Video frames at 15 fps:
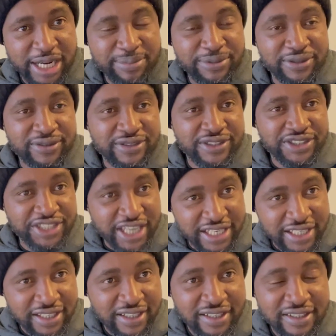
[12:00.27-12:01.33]
to this
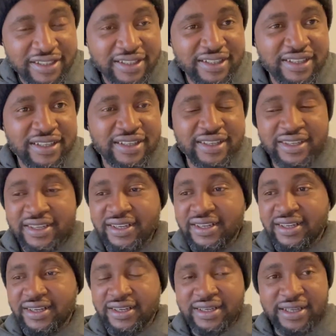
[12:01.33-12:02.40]
channel,
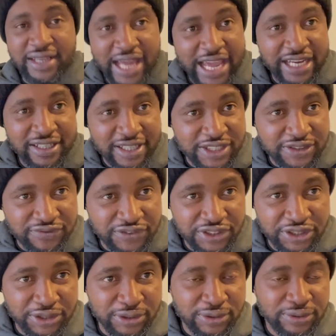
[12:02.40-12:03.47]
like this
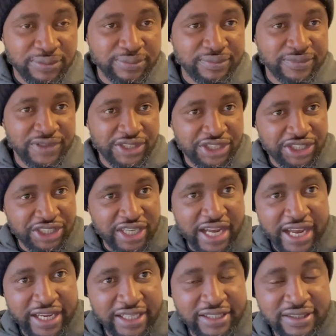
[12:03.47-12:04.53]
video,
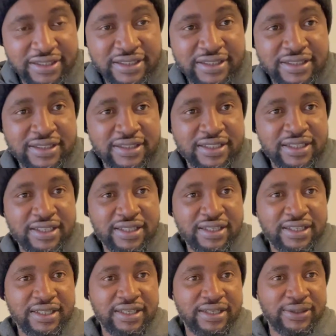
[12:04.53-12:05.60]
share it.
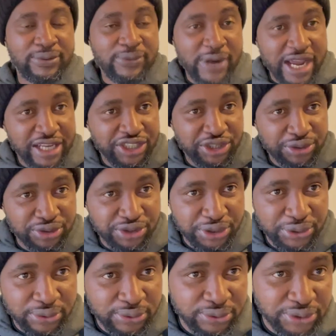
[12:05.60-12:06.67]
Why should
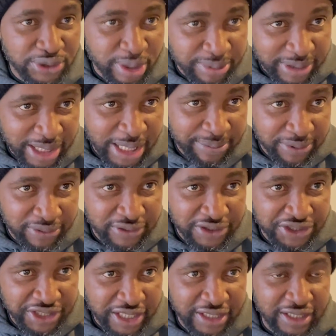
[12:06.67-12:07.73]
you subscribe to this
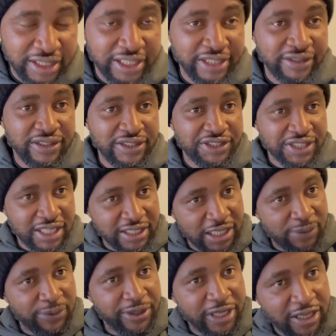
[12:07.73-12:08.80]
channel? In this
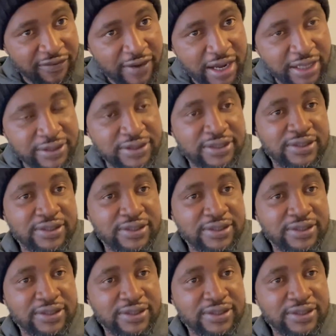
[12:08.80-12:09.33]
channel, we give out